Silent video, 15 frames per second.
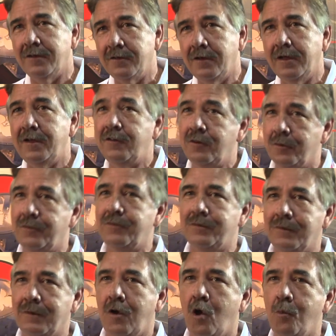and delayed until
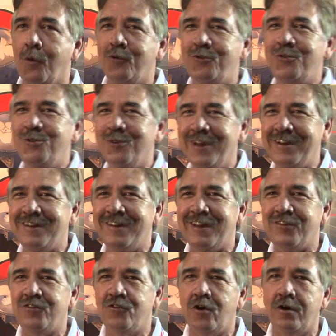it's almost too late to
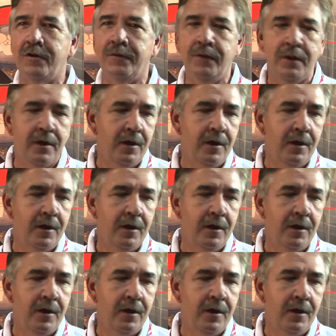get started.